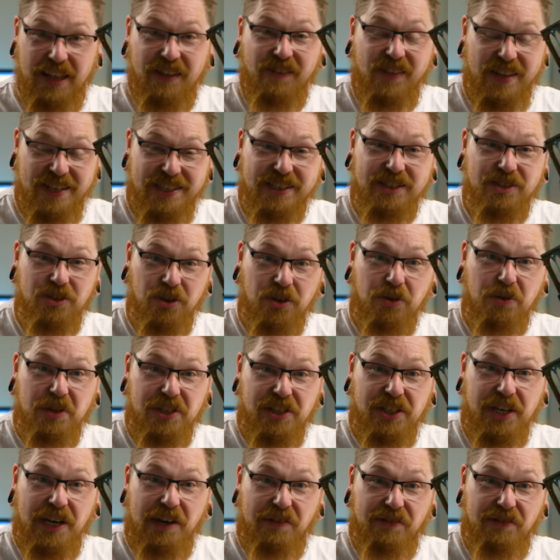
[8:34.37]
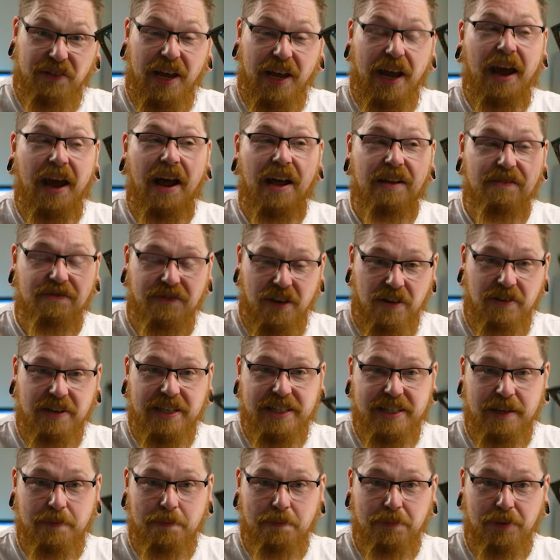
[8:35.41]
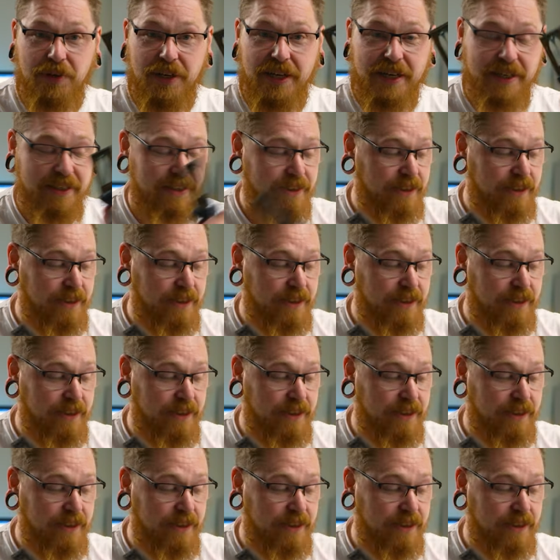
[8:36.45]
this is going to achieve it very simply.